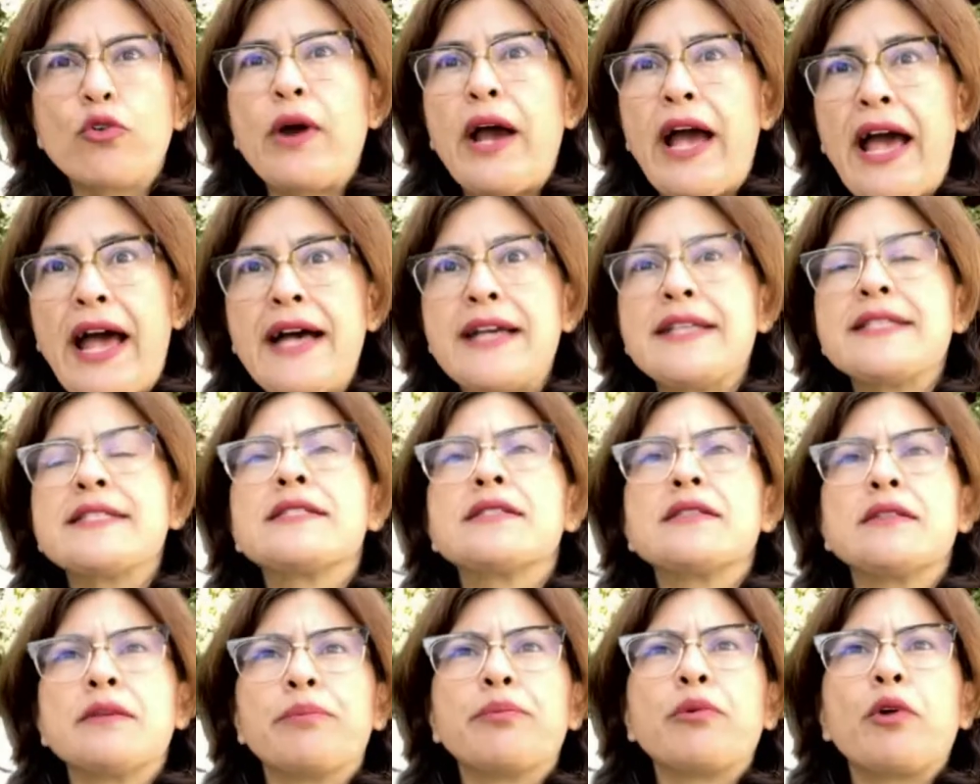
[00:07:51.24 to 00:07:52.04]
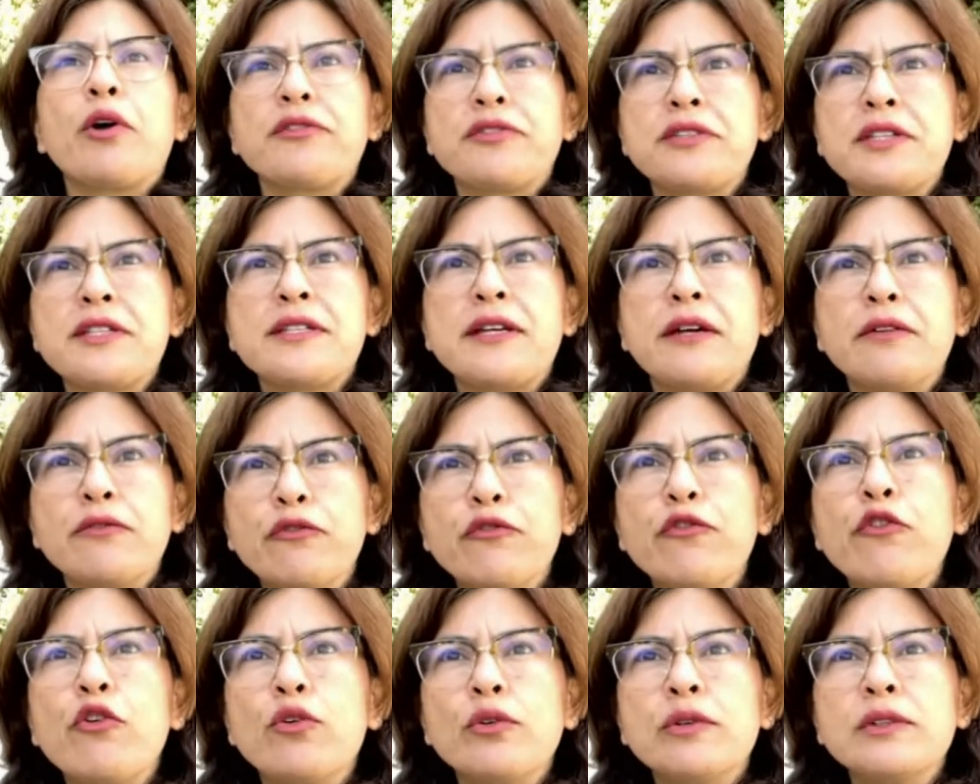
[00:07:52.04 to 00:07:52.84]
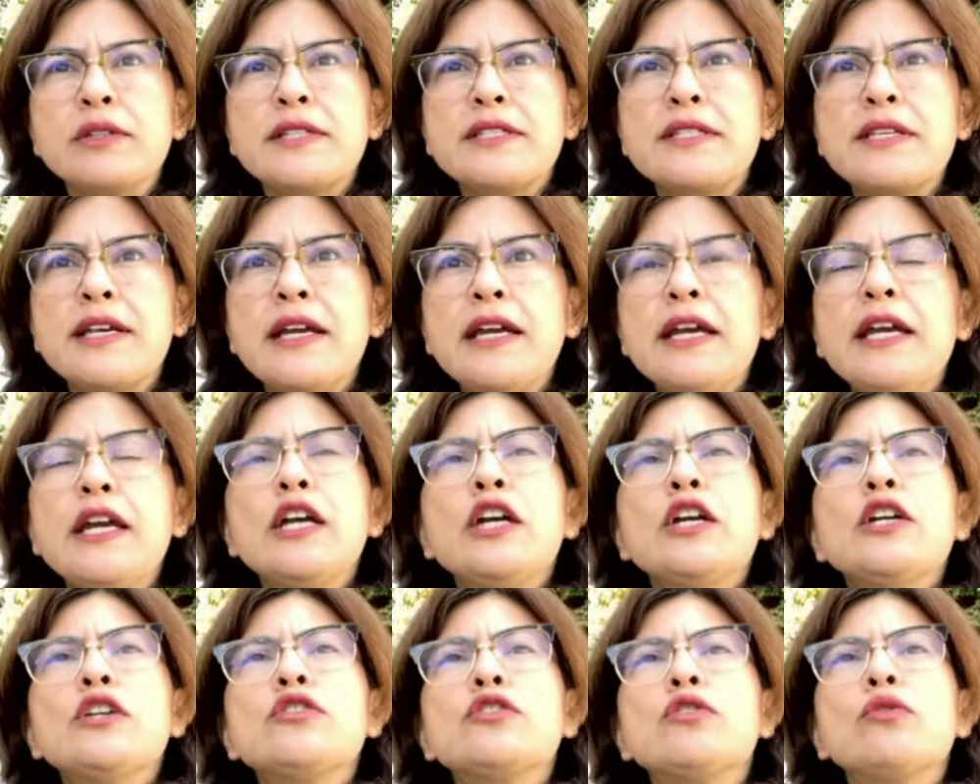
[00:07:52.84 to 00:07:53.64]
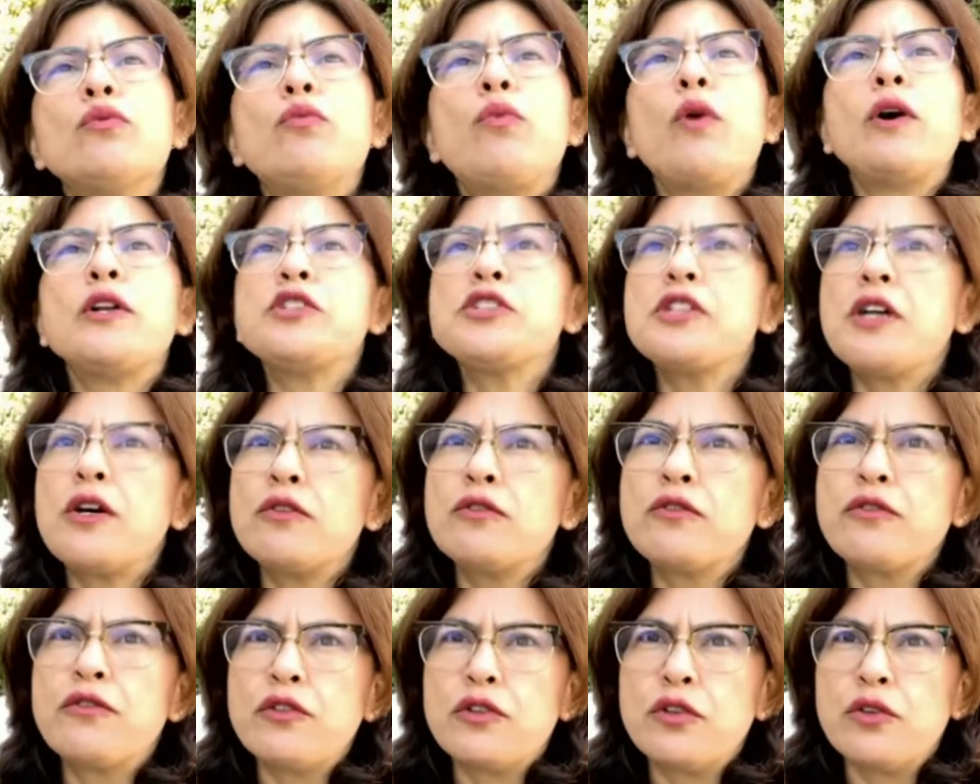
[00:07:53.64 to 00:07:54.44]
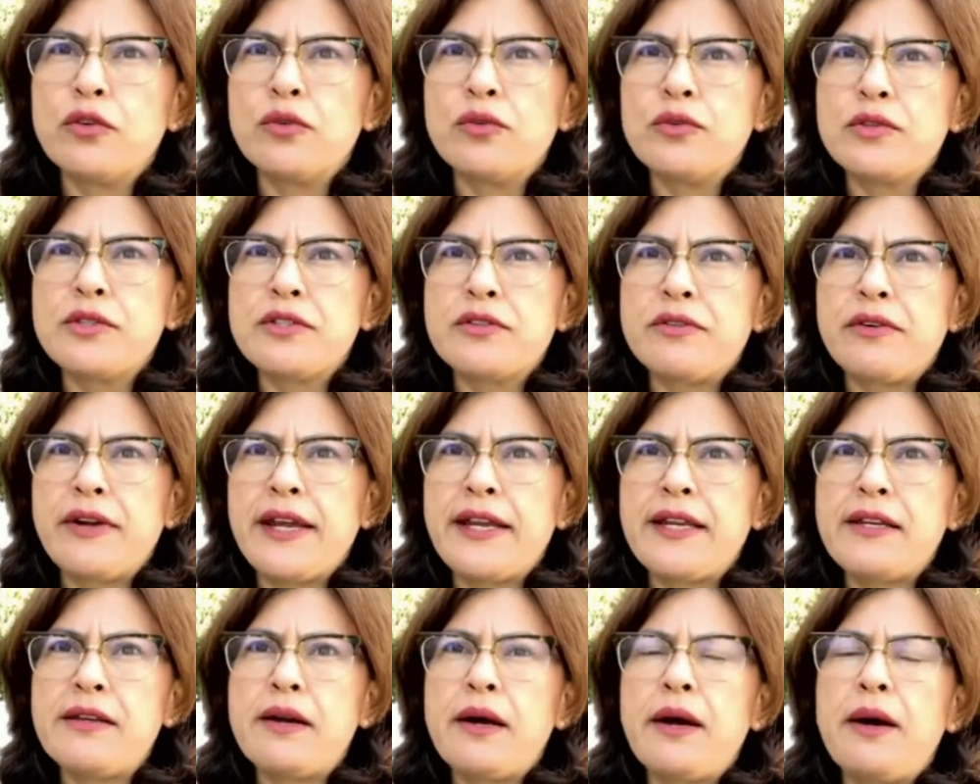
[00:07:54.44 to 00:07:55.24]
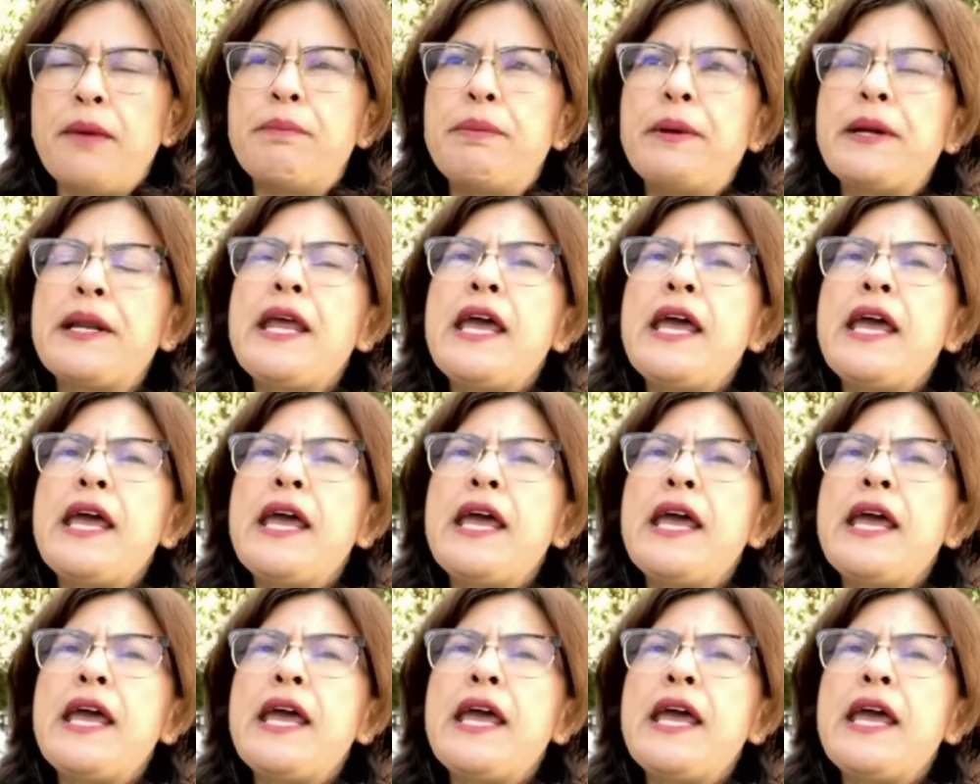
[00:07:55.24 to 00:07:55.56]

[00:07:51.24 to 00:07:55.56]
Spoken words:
as the process unfolds. So watch out for those, right? But